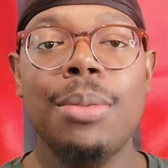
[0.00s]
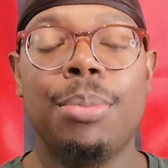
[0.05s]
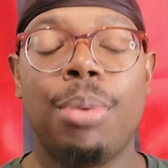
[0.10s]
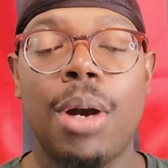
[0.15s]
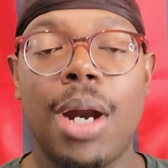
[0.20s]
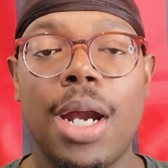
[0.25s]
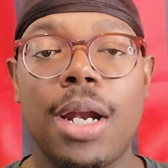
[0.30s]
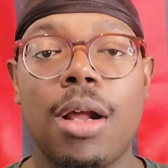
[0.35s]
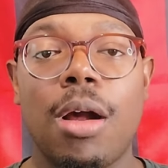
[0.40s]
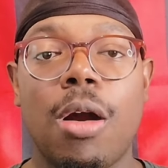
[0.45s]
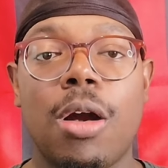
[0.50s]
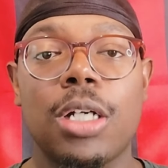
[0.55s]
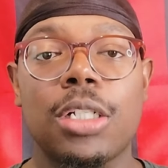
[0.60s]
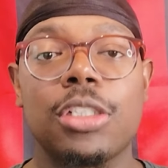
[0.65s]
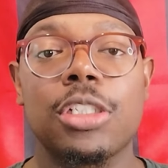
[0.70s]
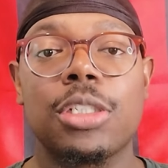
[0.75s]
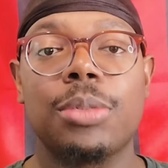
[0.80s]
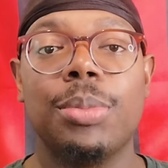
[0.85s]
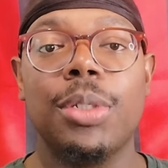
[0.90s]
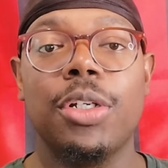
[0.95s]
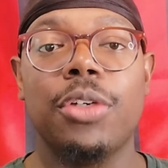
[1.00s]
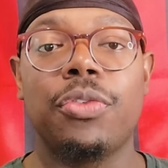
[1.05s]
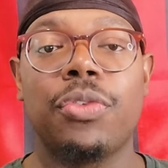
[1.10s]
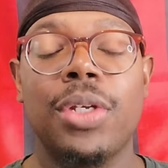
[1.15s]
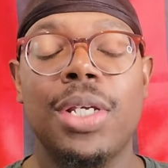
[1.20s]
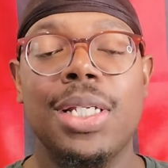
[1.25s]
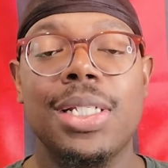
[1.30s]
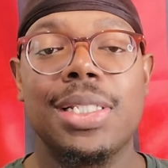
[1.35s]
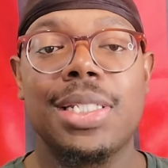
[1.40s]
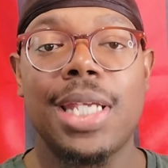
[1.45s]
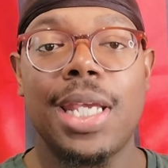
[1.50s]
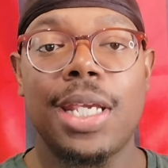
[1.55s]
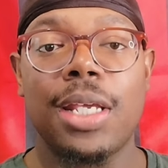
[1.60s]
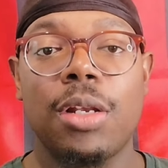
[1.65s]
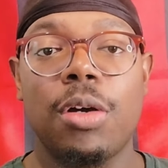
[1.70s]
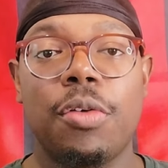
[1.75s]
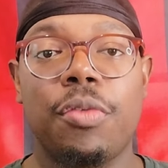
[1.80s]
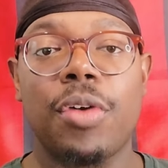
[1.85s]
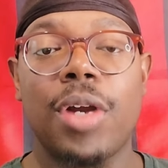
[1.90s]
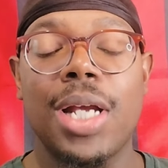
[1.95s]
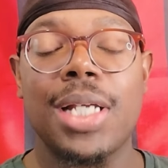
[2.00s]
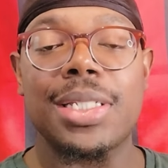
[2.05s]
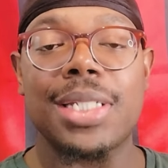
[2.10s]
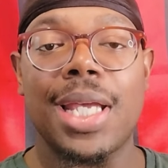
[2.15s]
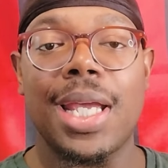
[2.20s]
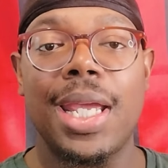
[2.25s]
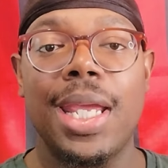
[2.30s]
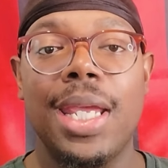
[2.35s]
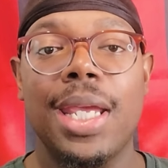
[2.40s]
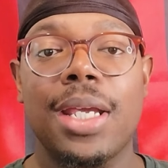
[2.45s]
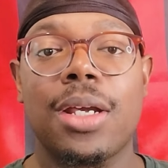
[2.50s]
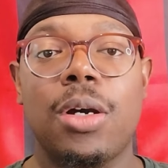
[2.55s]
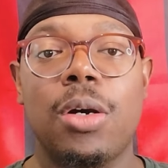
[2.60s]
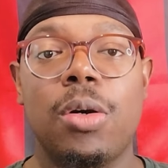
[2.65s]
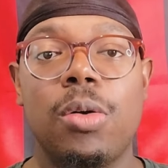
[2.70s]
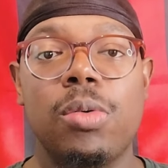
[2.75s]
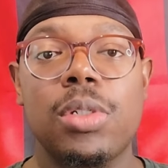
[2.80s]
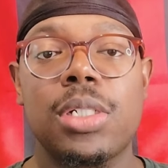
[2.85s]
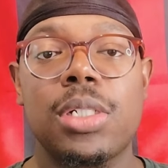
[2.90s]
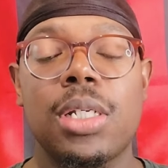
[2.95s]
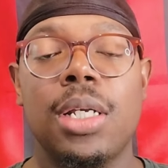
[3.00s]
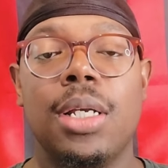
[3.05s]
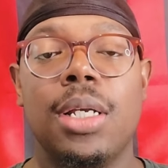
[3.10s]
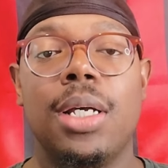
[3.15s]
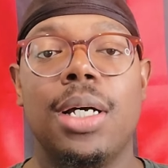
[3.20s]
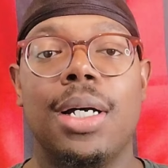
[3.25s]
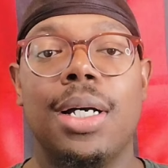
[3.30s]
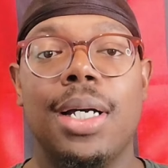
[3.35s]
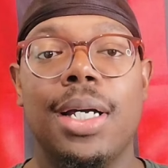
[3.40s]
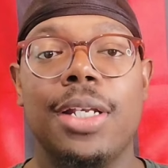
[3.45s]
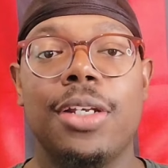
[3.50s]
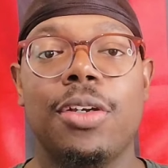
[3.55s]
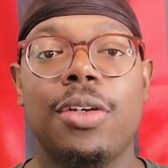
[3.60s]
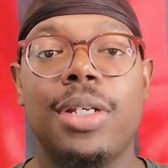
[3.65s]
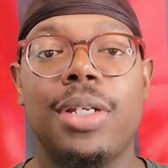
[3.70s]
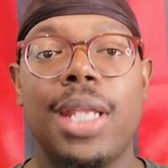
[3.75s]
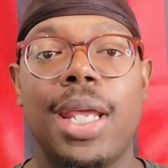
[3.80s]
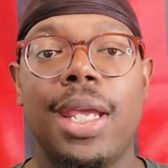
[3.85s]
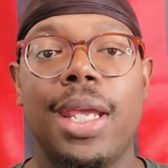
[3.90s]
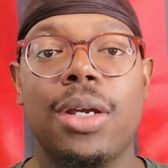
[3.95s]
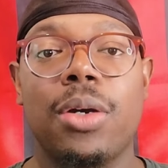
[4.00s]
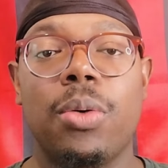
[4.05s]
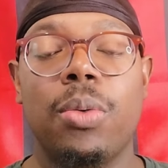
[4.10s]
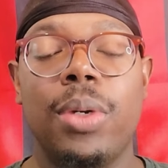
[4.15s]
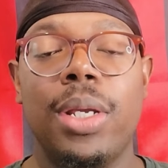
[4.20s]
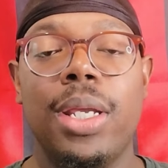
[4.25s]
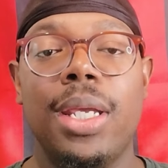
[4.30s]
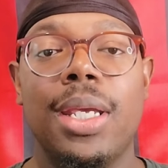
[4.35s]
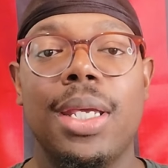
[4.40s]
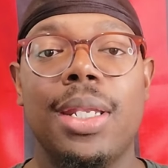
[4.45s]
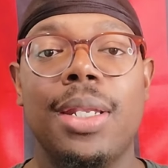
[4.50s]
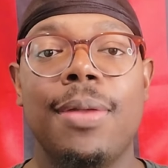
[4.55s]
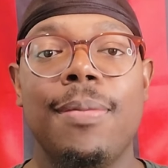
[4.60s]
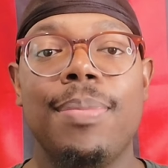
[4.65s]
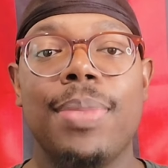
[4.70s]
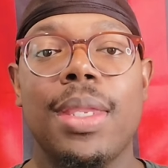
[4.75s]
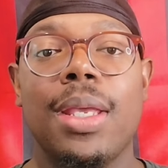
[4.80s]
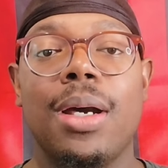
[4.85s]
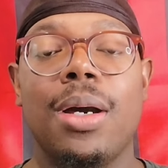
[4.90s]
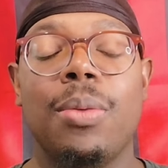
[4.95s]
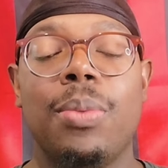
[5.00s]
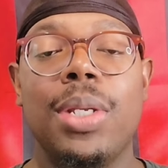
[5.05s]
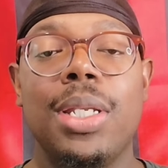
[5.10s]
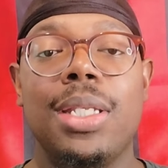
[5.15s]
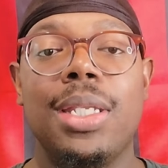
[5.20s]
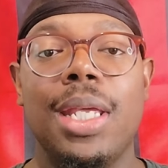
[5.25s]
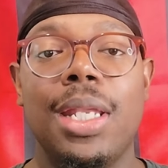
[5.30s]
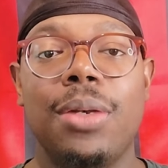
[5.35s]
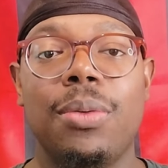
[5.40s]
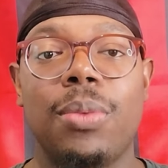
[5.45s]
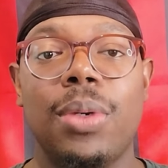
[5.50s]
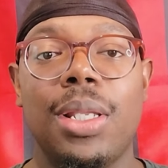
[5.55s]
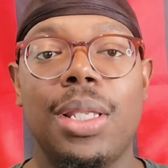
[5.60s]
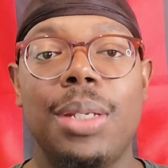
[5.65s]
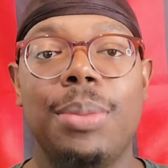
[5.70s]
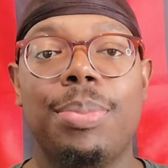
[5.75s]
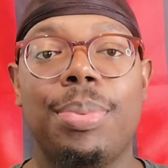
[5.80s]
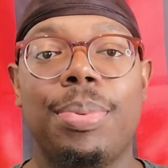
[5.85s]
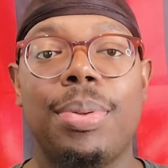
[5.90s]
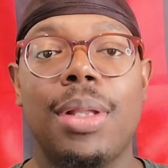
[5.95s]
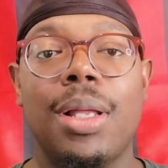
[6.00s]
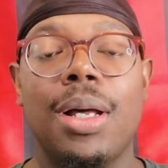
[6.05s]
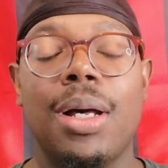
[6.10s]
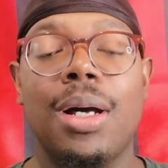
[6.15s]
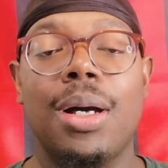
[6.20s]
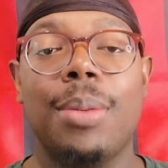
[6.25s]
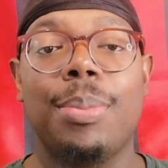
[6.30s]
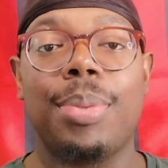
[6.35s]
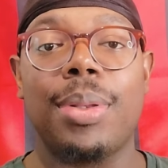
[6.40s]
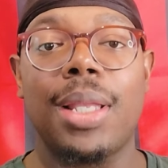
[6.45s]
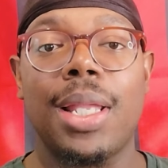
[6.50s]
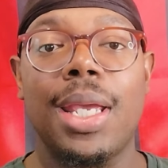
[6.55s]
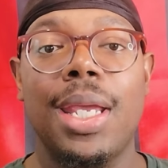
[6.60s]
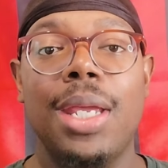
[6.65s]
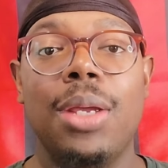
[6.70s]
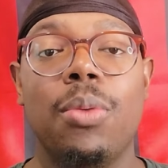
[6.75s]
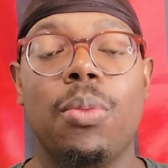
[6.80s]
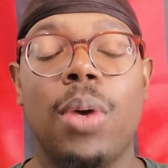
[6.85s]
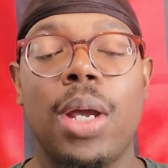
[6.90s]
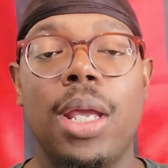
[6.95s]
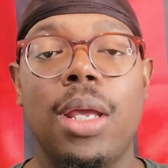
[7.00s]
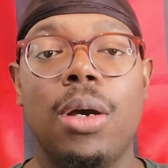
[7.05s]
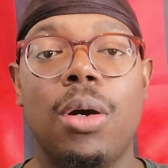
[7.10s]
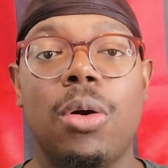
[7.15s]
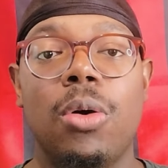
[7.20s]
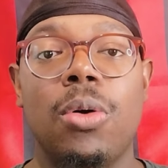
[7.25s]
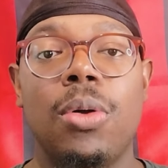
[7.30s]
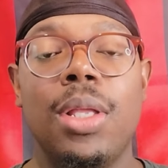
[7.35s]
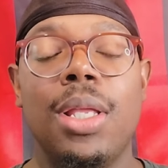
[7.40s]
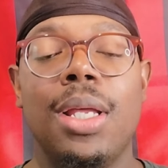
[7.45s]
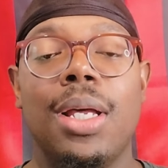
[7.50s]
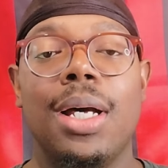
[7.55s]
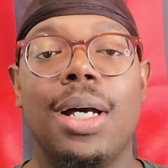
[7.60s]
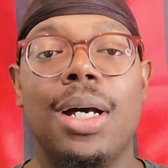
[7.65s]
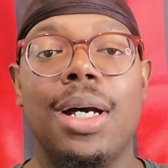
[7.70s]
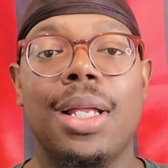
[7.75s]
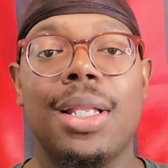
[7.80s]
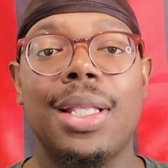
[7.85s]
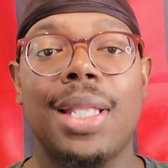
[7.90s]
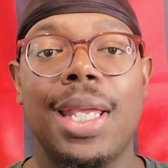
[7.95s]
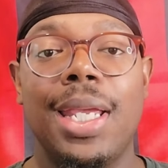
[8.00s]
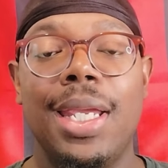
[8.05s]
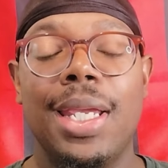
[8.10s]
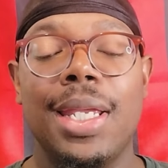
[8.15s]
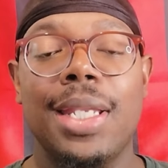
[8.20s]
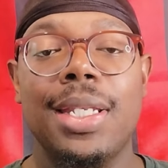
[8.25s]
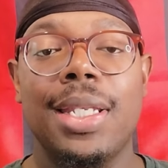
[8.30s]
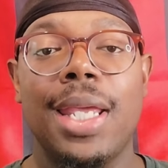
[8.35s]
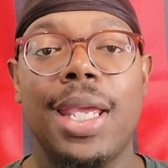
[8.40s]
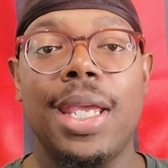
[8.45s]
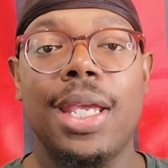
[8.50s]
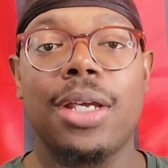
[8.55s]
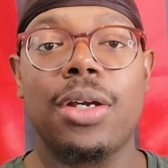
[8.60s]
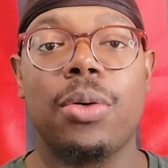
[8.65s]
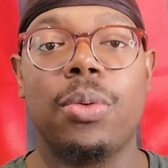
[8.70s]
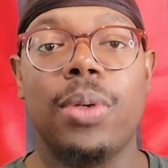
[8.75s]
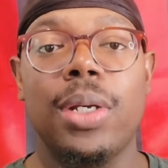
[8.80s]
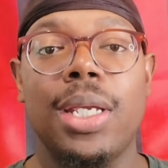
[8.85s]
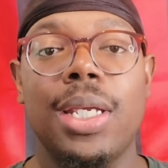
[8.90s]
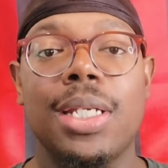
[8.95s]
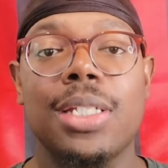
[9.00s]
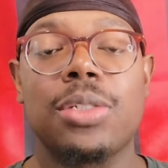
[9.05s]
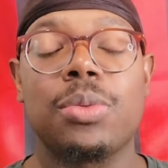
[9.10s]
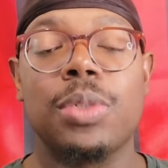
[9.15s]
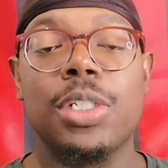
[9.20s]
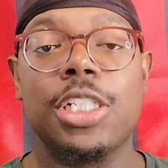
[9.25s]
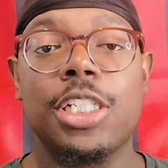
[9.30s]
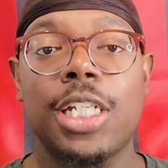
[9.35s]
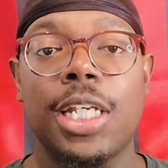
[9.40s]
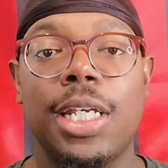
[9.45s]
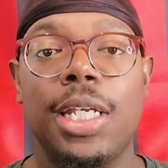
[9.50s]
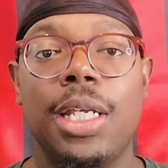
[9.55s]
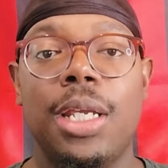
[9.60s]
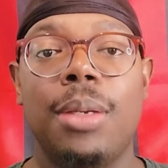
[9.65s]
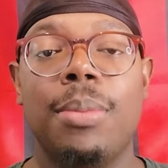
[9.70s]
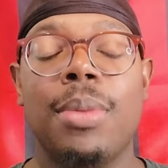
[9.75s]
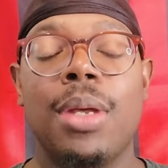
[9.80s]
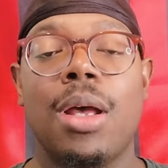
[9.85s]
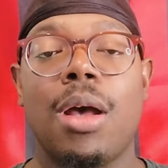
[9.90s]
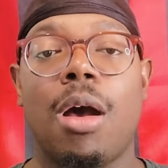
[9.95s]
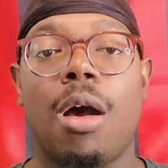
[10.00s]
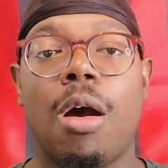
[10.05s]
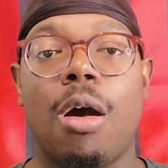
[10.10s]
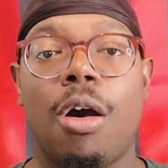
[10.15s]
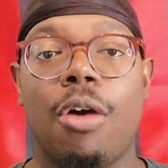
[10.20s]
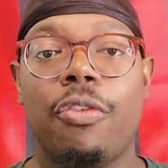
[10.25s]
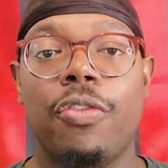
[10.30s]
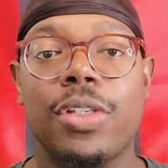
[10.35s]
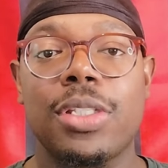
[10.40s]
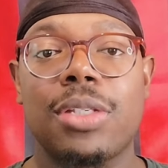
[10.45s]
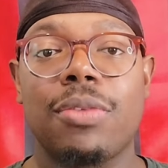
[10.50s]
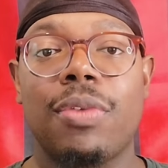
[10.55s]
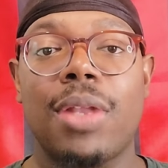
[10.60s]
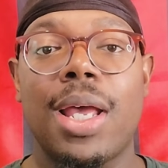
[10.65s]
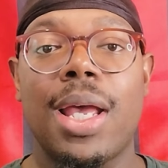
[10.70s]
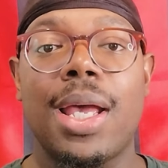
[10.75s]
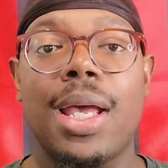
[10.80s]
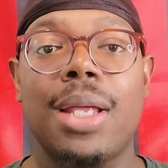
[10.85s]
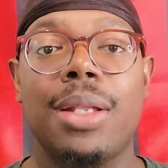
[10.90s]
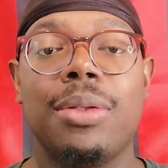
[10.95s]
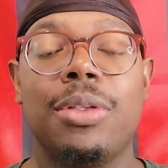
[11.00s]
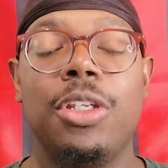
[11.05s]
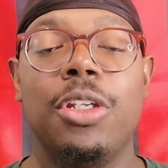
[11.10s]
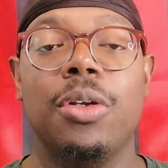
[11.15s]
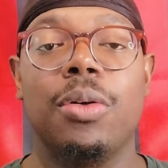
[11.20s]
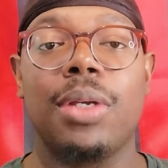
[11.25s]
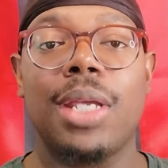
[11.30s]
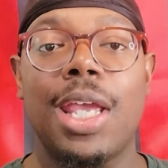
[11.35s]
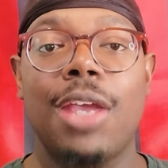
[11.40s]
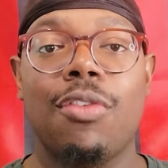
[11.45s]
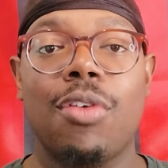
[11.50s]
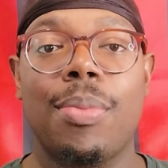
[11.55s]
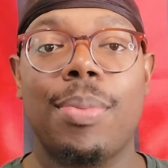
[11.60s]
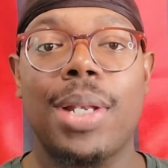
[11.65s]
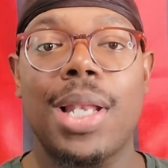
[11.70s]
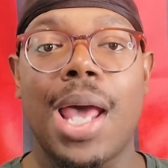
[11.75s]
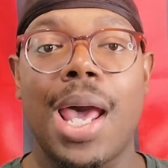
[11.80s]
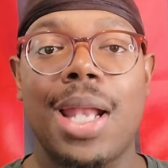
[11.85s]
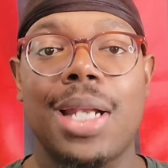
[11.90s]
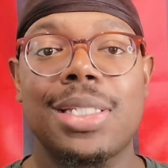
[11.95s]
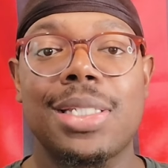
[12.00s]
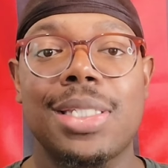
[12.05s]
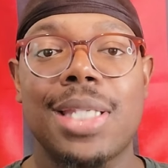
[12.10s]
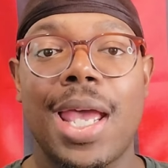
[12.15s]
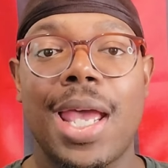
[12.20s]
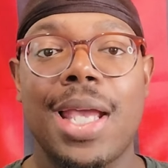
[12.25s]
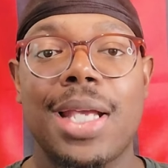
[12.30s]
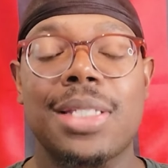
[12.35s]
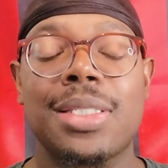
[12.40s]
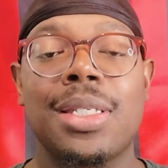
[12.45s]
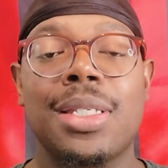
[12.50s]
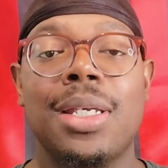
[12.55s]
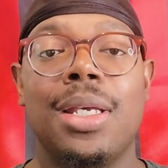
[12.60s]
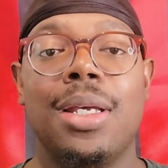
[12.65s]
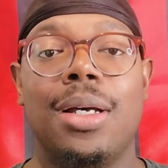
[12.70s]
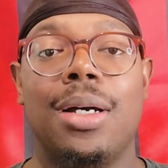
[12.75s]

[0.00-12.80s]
prior to Arthur Smith taking over as our head coach under Dan Quinn, we didn't really play well late in Dan Quinn's regime. Our offensive line, you know, gave up a lot of sacks.